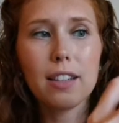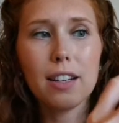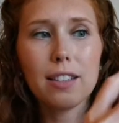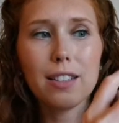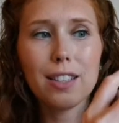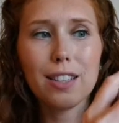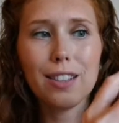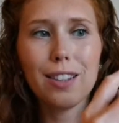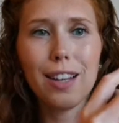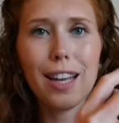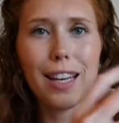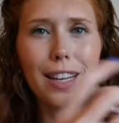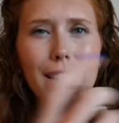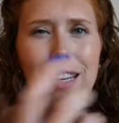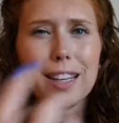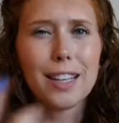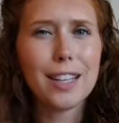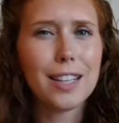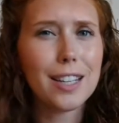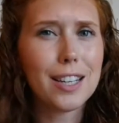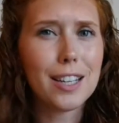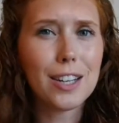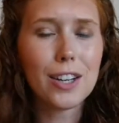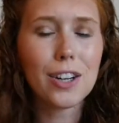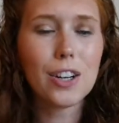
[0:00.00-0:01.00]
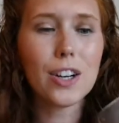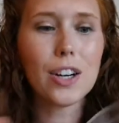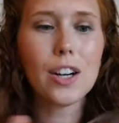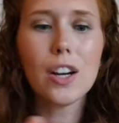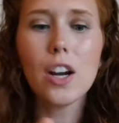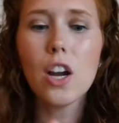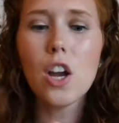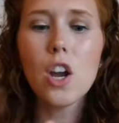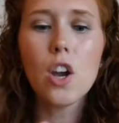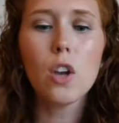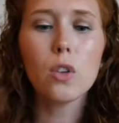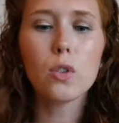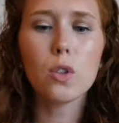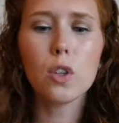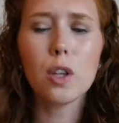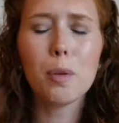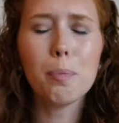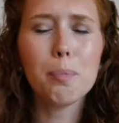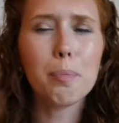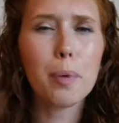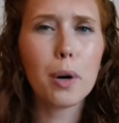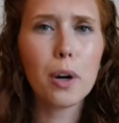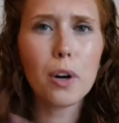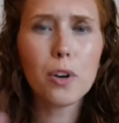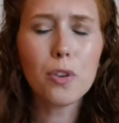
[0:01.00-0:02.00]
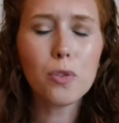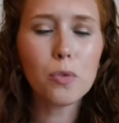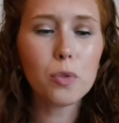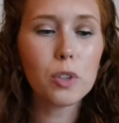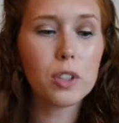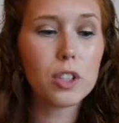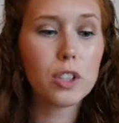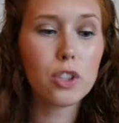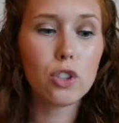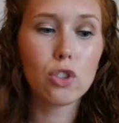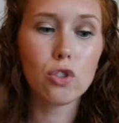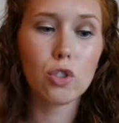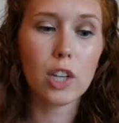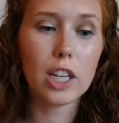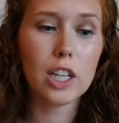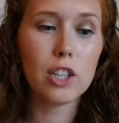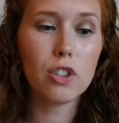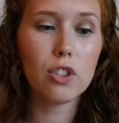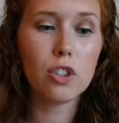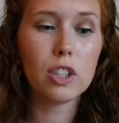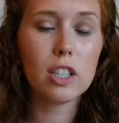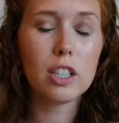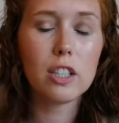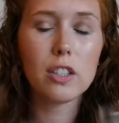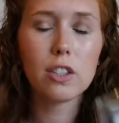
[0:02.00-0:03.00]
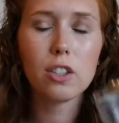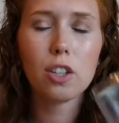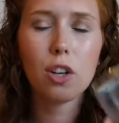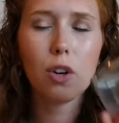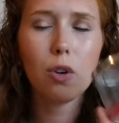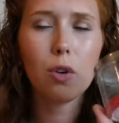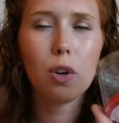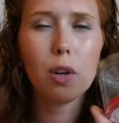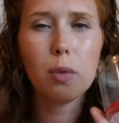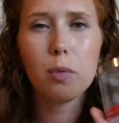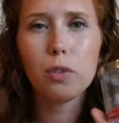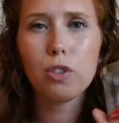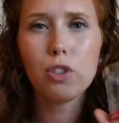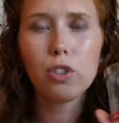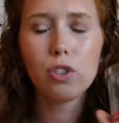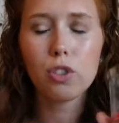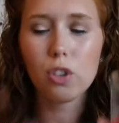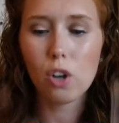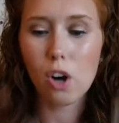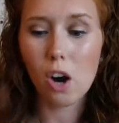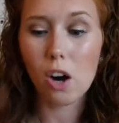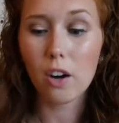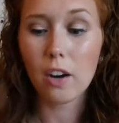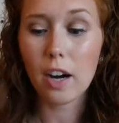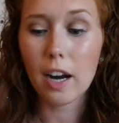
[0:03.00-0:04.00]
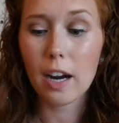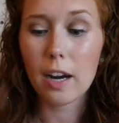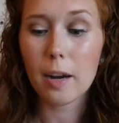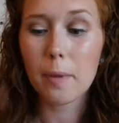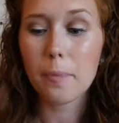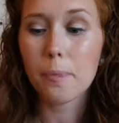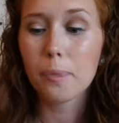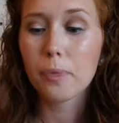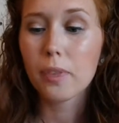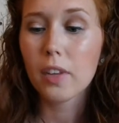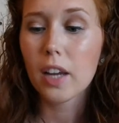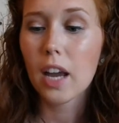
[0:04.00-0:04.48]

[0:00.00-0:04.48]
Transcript: got to like here. So they burn really strangely. So it was just all right.